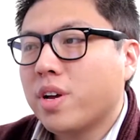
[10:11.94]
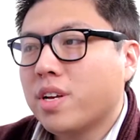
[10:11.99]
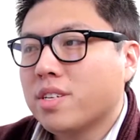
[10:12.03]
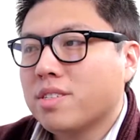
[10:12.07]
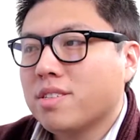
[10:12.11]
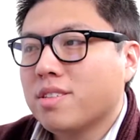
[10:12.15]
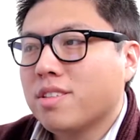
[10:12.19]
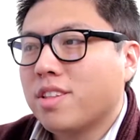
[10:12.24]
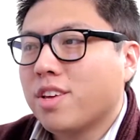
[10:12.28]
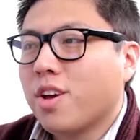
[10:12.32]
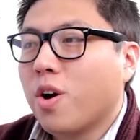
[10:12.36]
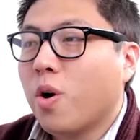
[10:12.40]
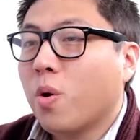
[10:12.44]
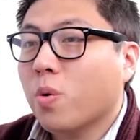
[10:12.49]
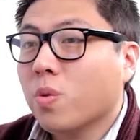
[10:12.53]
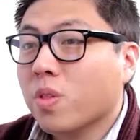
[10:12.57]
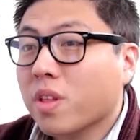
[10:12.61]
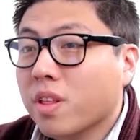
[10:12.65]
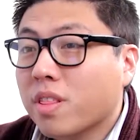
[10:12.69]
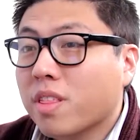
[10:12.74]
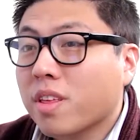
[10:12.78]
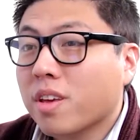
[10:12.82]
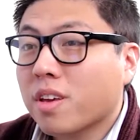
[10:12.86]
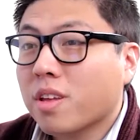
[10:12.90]
isn't the
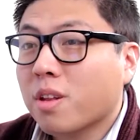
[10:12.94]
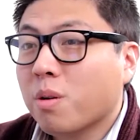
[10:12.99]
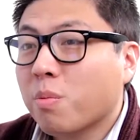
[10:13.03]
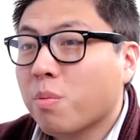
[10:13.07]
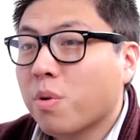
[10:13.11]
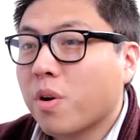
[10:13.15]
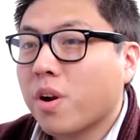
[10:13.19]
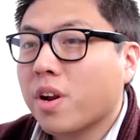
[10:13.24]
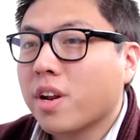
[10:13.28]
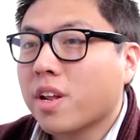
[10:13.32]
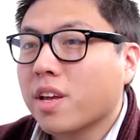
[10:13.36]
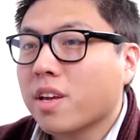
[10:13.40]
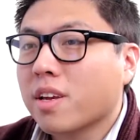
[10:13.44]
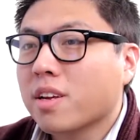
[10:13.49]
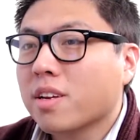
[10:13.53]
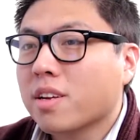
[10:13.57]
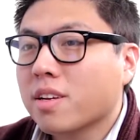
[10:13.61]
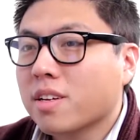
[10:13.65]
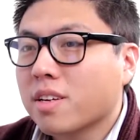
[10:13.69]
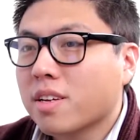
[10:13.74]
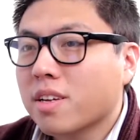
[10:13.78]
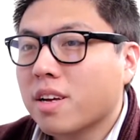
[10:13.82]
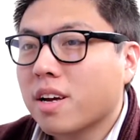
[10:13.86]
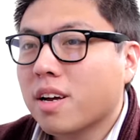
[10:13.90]
only thing in the
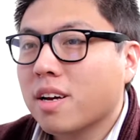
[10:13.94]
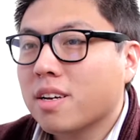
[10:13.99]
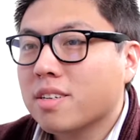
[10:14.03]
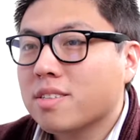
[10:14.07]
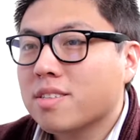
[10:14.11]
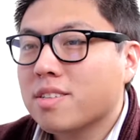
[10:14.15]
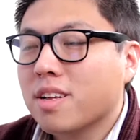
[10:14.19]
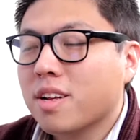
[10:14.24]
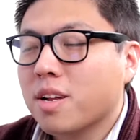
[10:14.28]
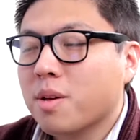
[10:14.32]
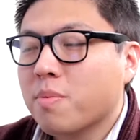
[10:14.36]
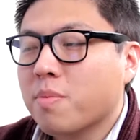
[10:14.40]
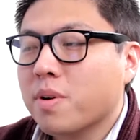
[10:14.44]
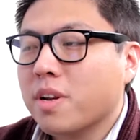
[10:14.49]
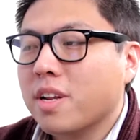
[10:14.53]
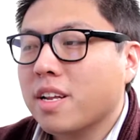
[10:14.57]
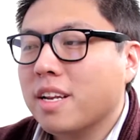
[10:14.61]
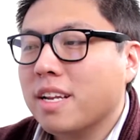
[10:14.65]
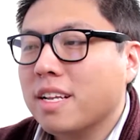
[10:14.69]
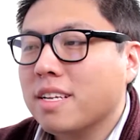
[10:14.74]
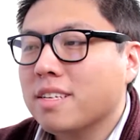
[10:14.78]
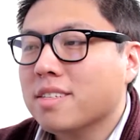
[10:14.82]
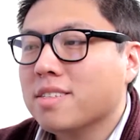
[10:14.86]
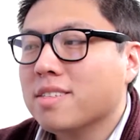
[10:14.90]
branding study, but
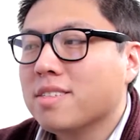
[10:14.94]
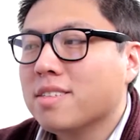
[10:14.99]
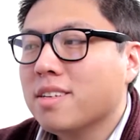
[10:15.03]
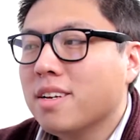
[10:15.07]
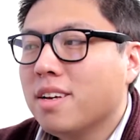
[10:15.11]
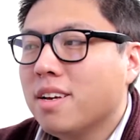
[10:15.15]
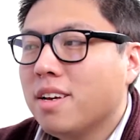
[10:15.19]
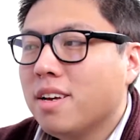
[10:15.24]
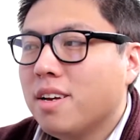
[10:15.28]
it is